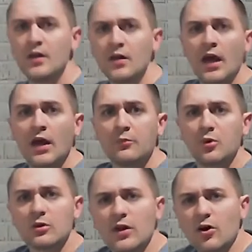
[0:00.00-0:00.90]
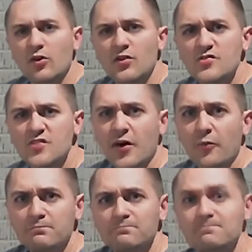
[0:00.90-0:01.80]
And I'm going to let all this out.
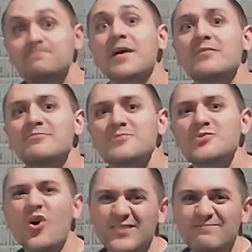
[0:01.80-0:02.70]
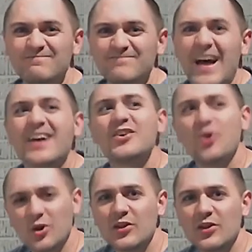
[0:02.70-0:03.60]
Sorry, I'm going to
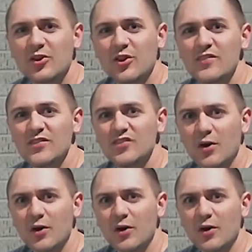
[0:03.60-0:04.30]
let all of this out.